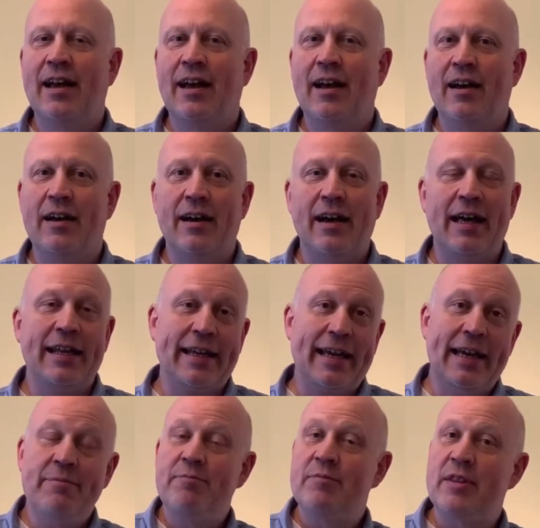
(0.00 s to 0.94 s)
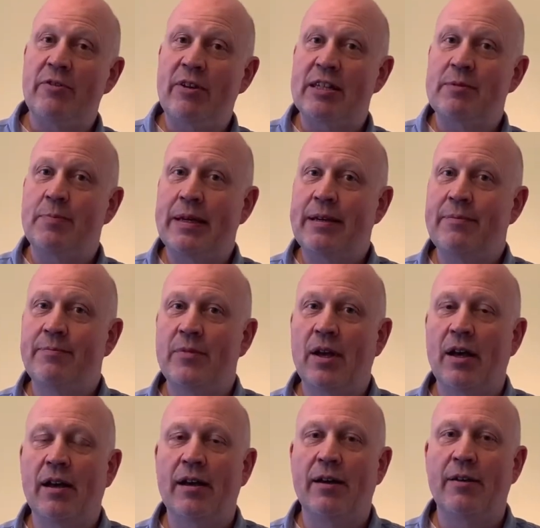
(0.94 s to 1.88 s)
And again, the recipe
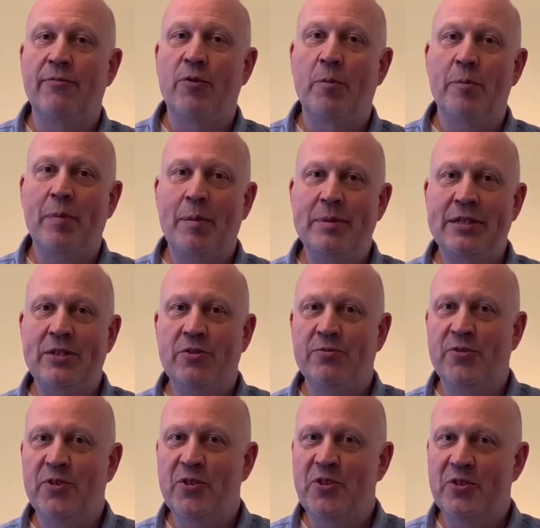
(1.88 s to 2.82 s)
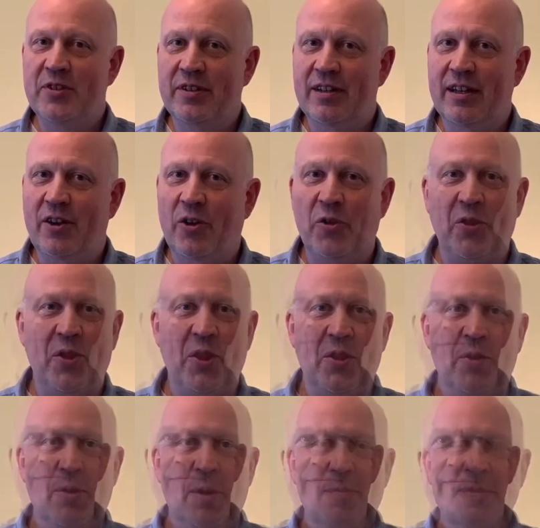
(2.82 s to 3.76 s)
from BBC Good Food on the
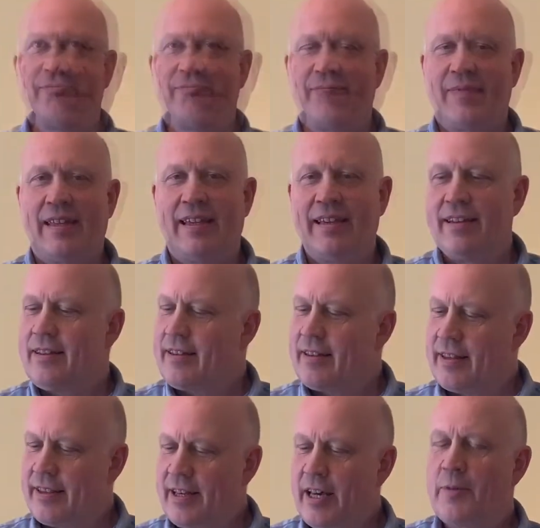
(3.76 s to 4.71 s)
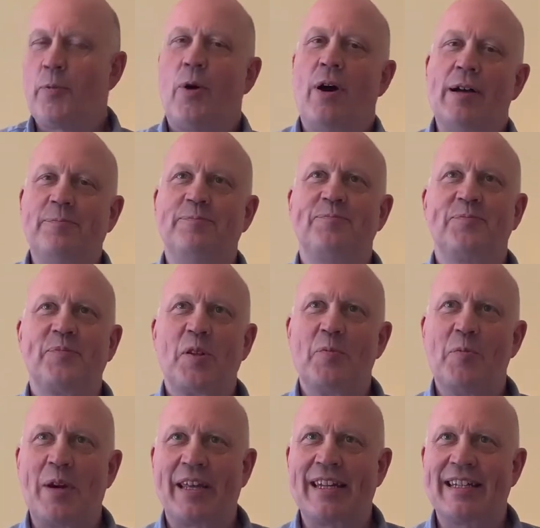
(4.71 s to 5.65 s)
website. The third wine
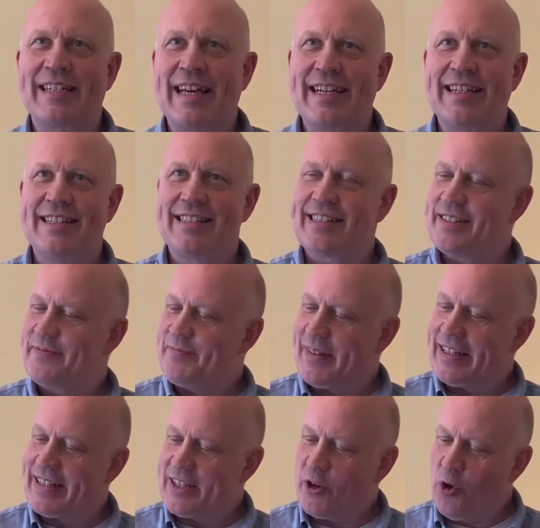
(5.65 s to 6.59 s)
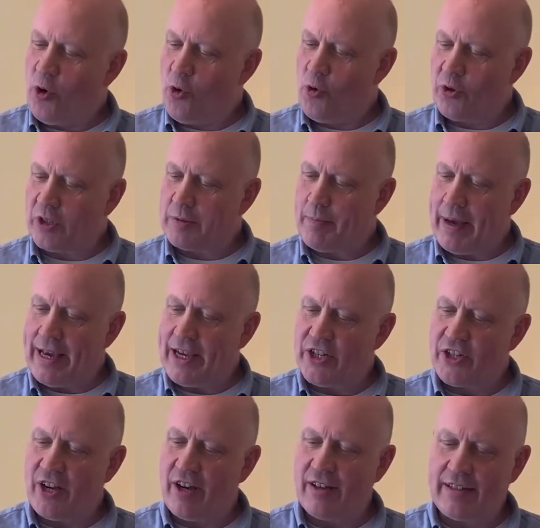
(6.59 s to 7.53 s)
we're going to taste is the Hawke's Bay
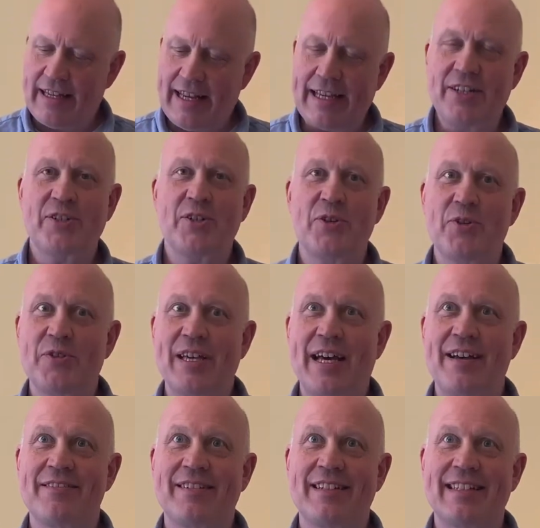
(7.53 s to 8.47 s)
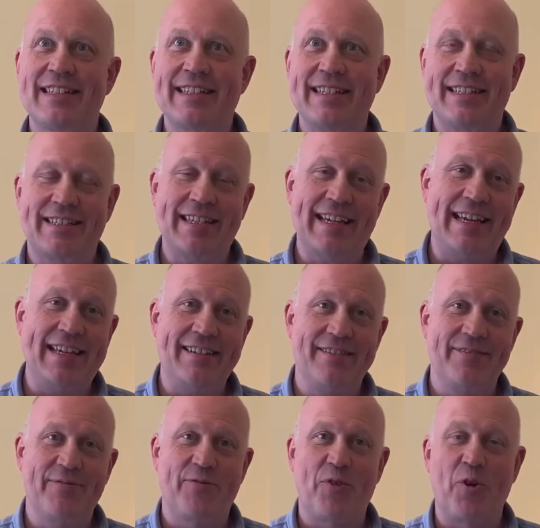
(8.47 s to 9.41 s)
Chardonnay 2016
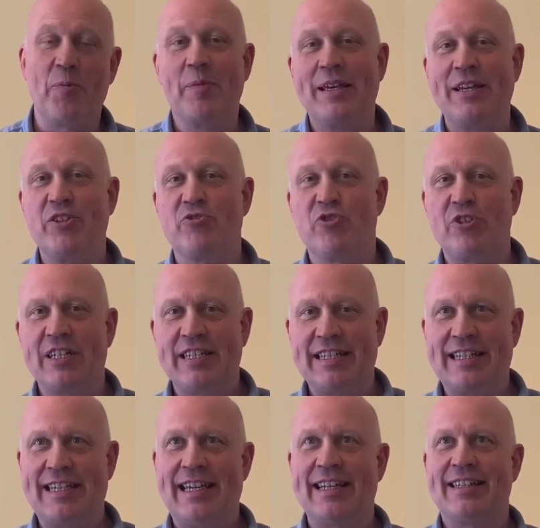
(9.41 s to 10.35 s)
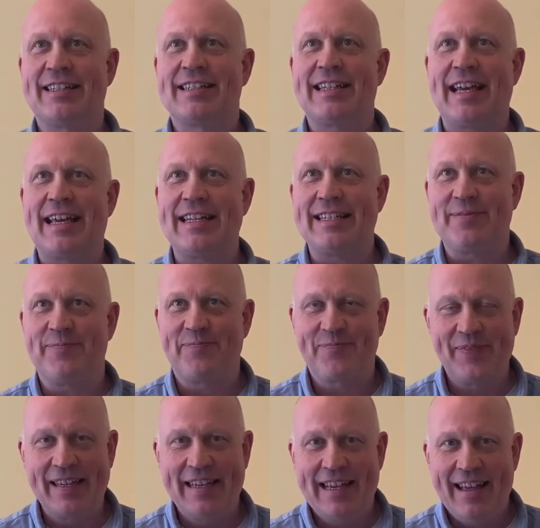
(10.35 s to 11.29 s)
from the Trinity Hill estate.
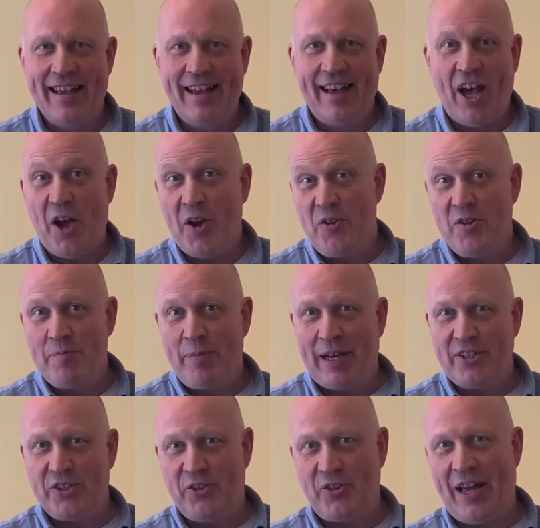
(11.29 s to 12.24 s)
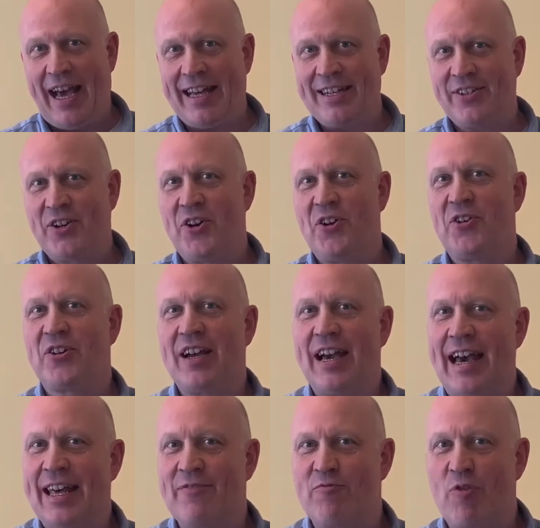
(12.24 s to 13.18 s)
Owned by John Hancock
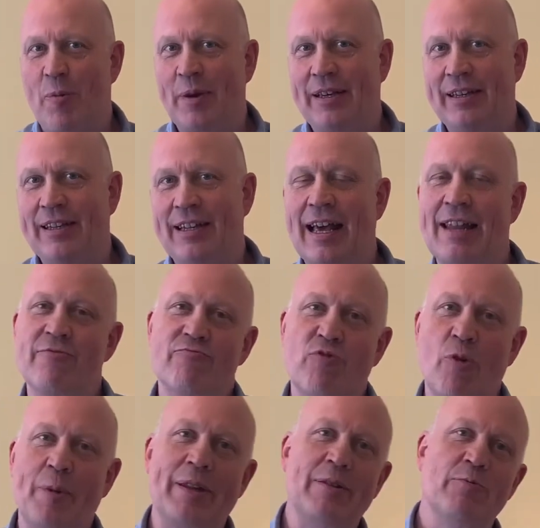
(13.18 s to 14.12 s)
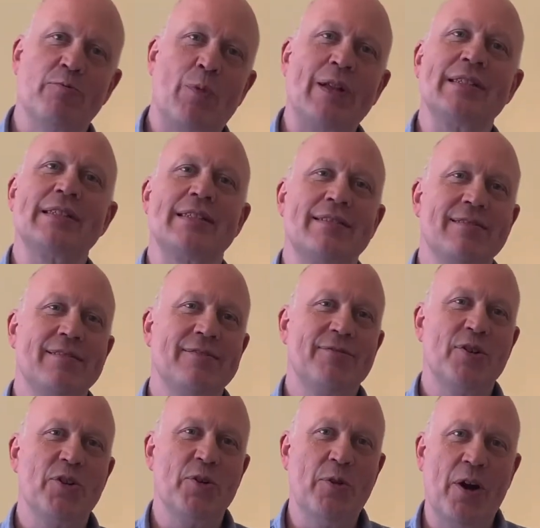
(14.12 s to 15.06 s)
and Robert Wilson,
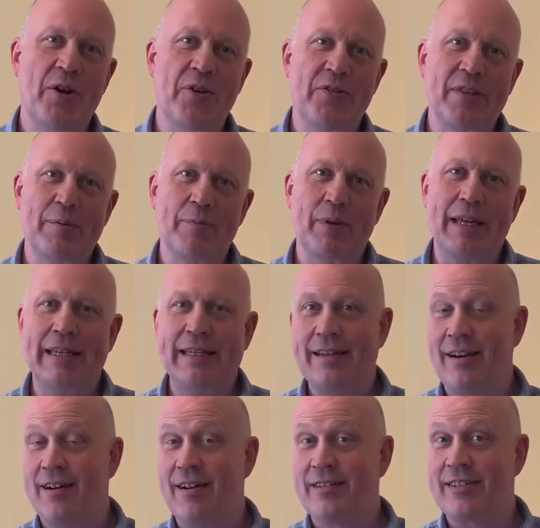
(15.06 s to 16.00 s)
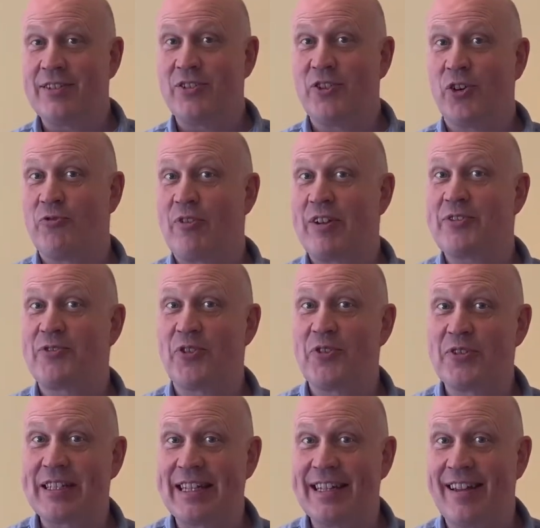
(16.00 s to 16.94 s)
who own the Bleeding Heart and Don
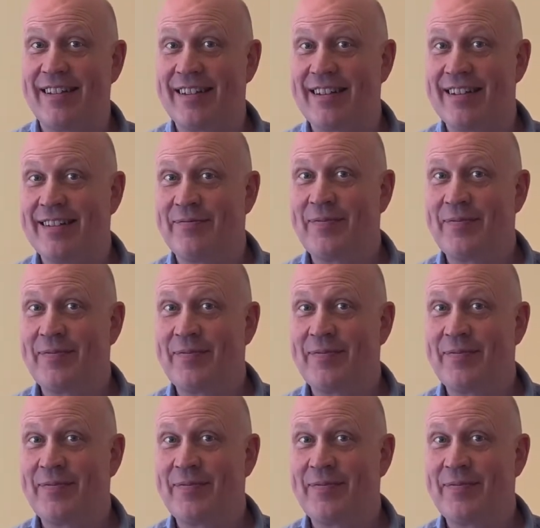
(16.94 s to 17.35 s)
restaurants in London.